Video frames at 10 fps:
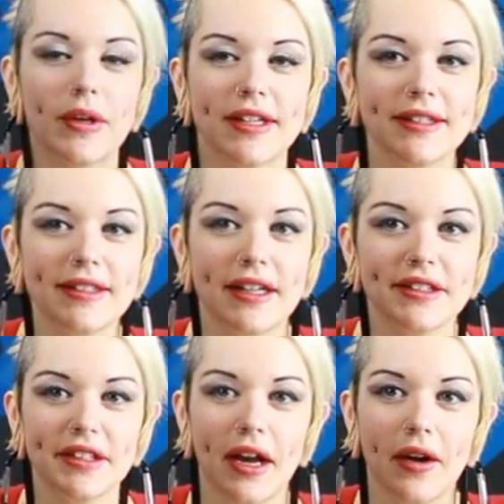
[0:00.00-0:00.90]
we didn't
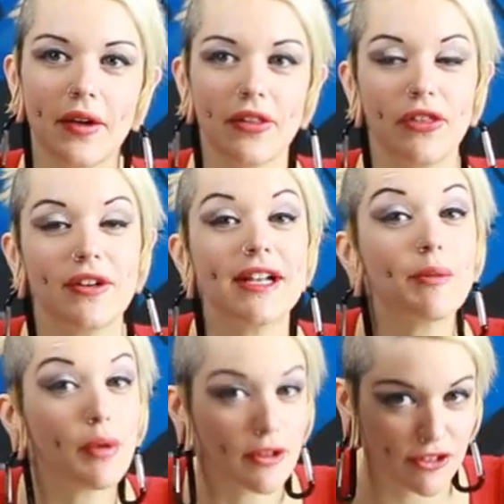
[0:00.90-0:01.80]
test out the
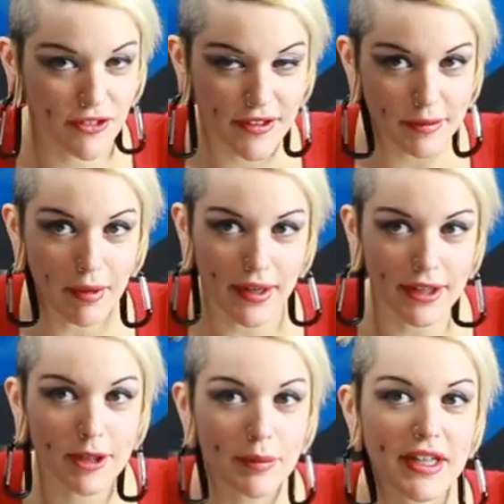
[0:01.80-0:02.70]
3D portion of this
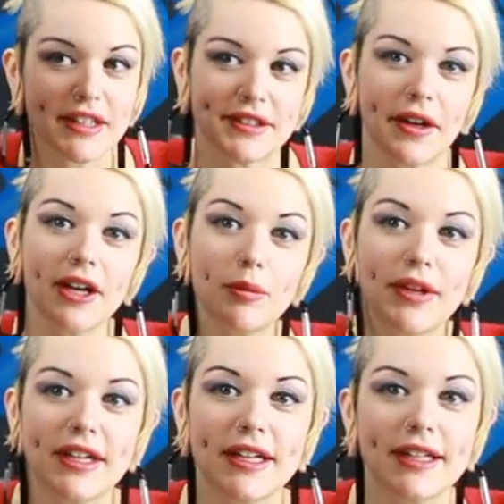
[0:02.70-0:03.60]
monitor because in our
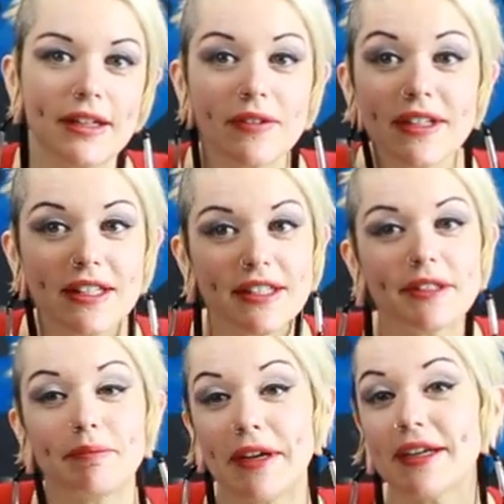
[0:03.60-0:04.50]
opinion, it really
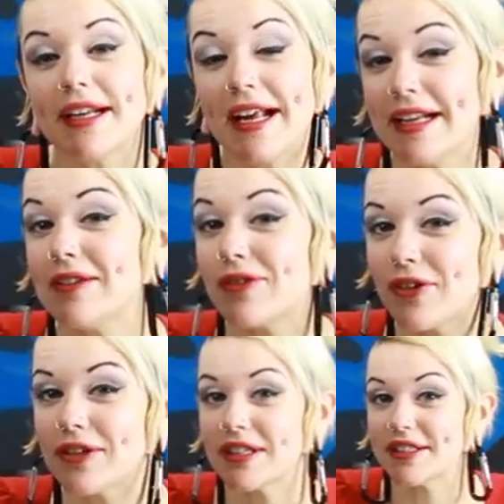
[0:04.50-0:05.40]
doesn't merit any
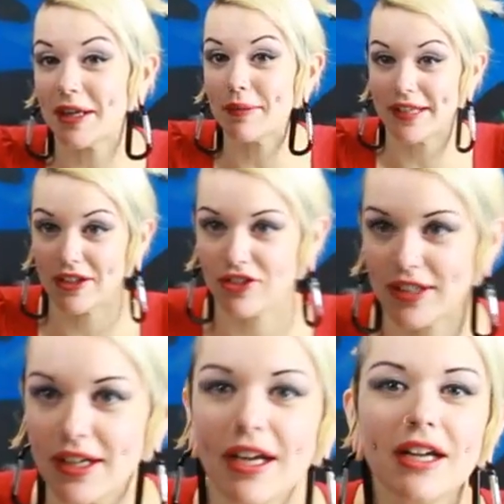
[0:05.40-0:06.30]
further
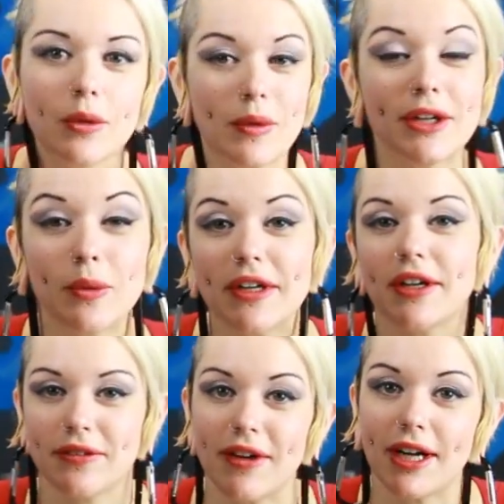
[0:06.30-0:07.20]
examination. We knew we
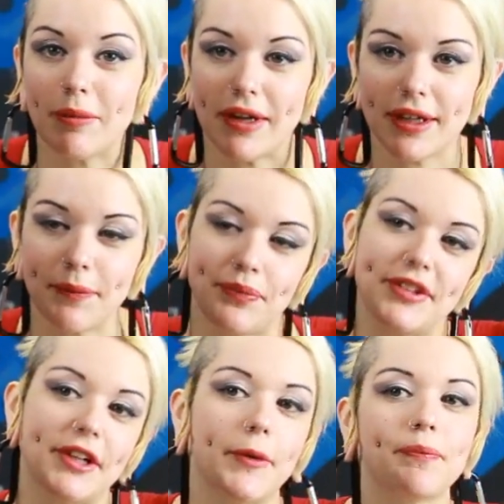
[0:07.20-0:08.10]
couldn't recommend it.
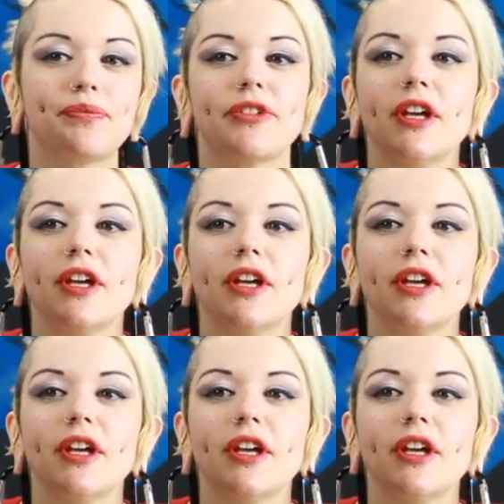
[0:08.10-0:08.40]
So